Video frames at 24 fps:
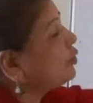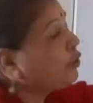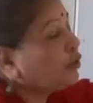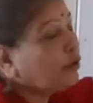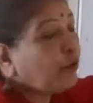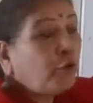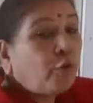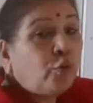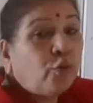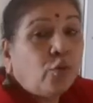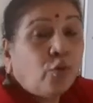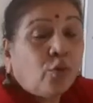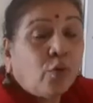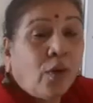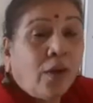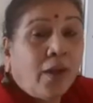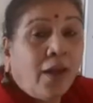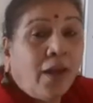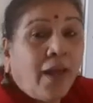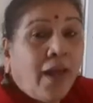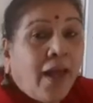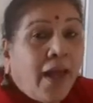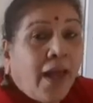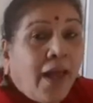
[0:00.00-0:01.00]
through
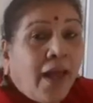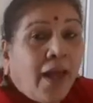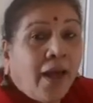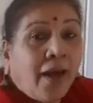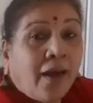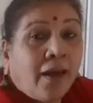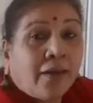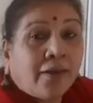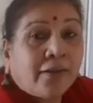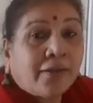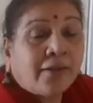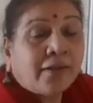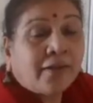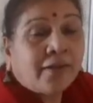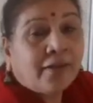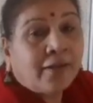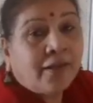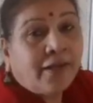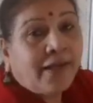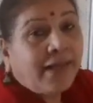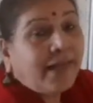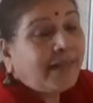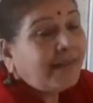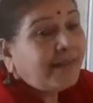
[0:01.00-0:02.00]
the
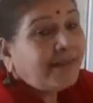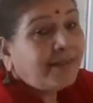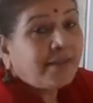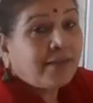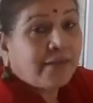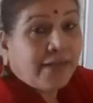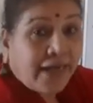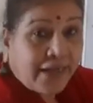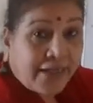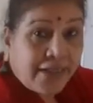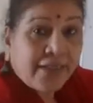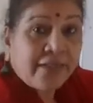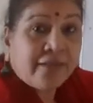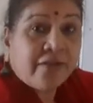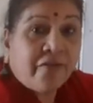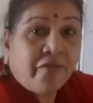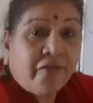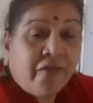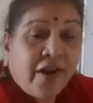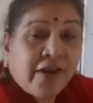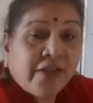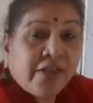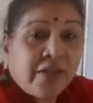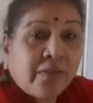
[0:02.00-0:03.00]
lens, that is
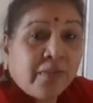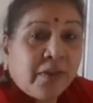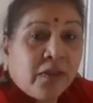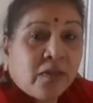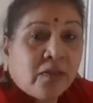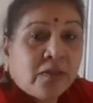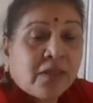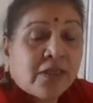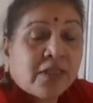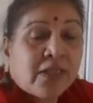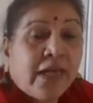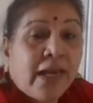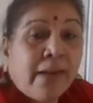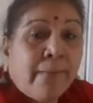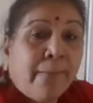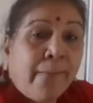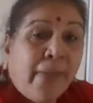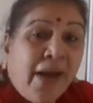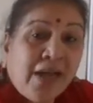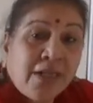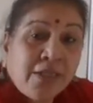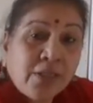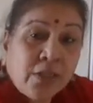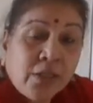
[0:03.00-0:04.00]
refraction, because it can
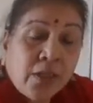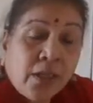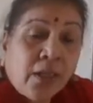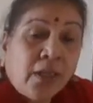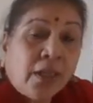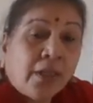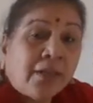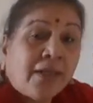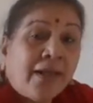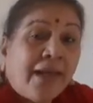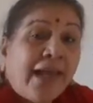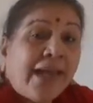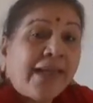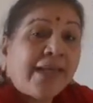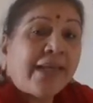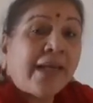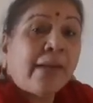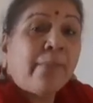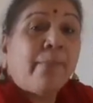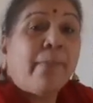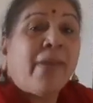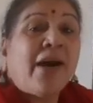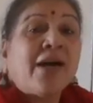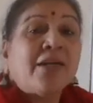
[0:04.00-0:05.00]
pass, light
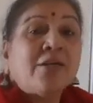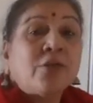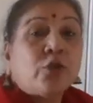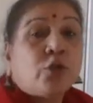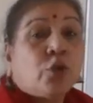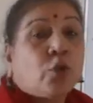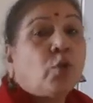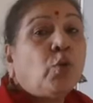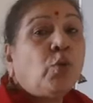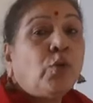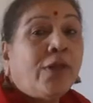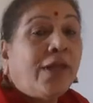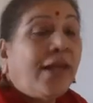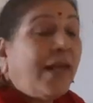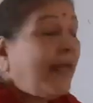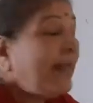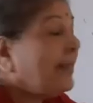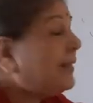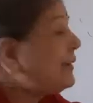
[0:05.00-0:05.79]
can pass through the lens